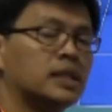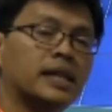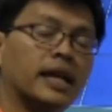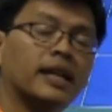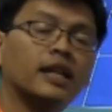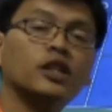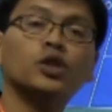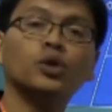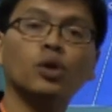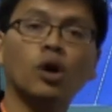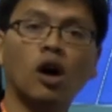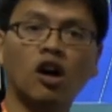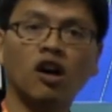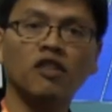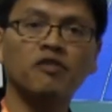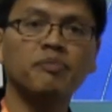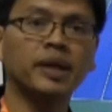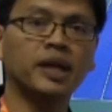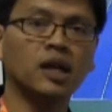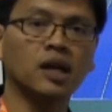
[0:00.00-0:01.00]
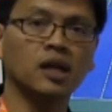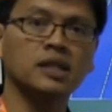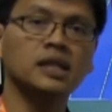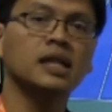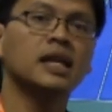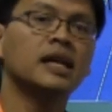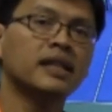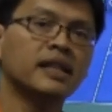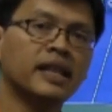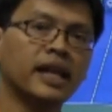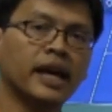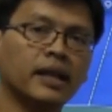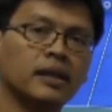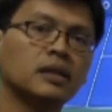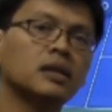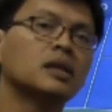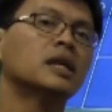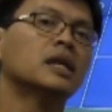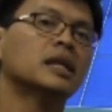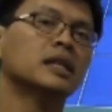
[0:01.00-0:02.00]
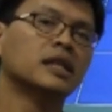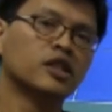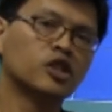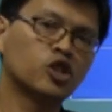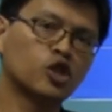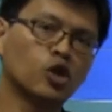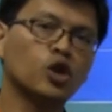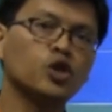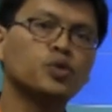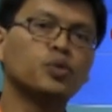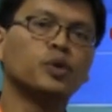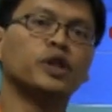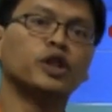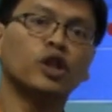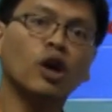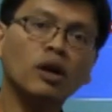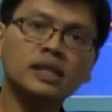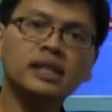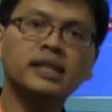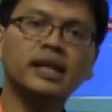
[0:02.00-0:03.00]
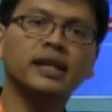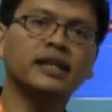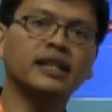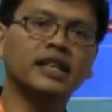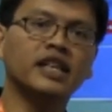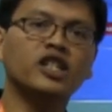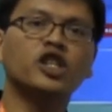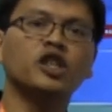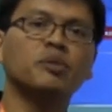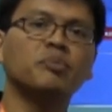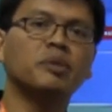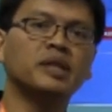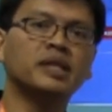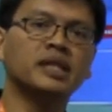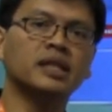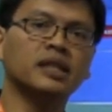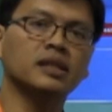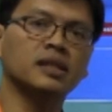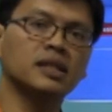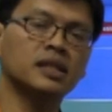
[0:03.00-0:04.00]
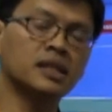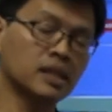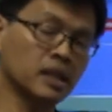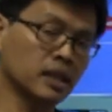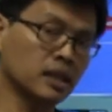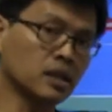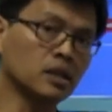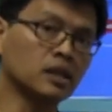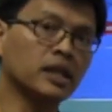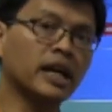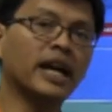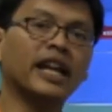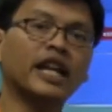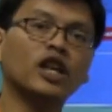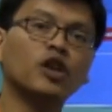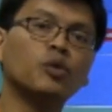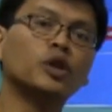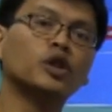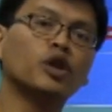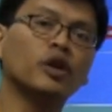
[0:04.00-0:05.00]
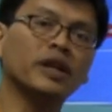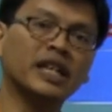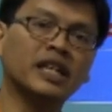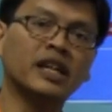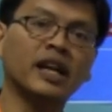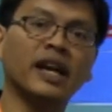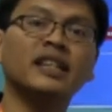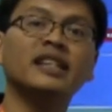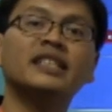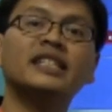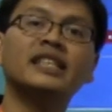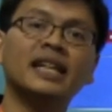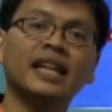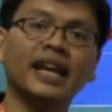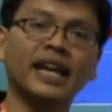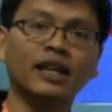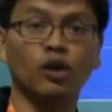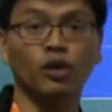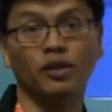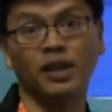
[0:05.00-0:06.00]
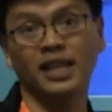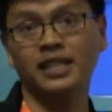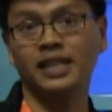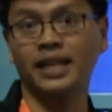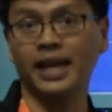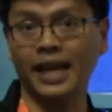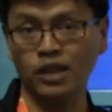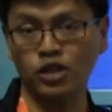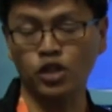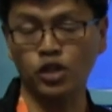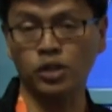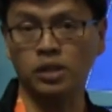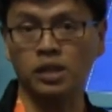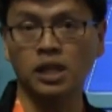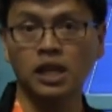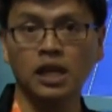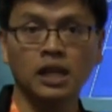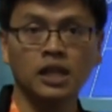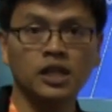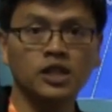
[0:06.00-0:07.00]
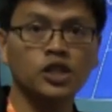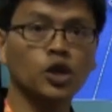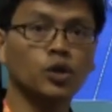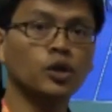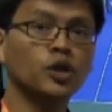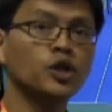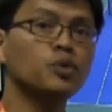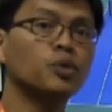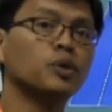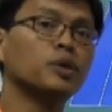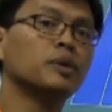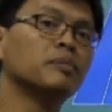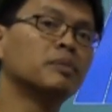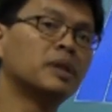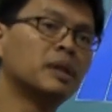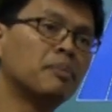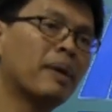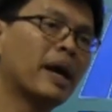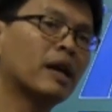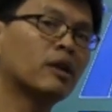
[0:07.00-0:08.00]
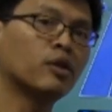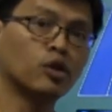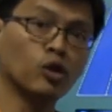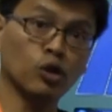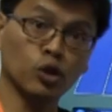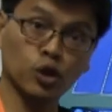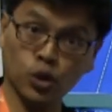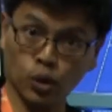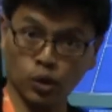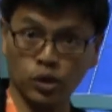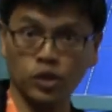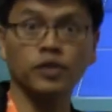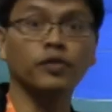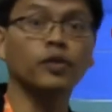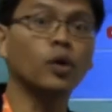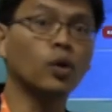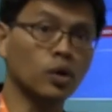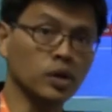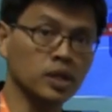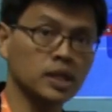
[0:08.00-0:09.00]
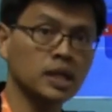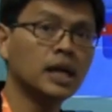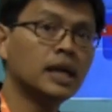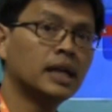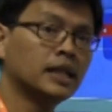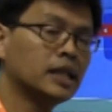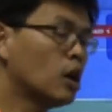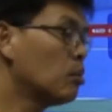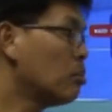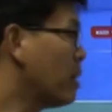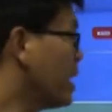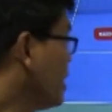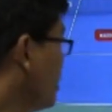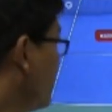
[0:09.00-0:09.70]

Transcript: set it to off, because then the source will not send an HDCP signal, and then you will not incur any delay in authentication. So this would depend on your source, of course. Now, by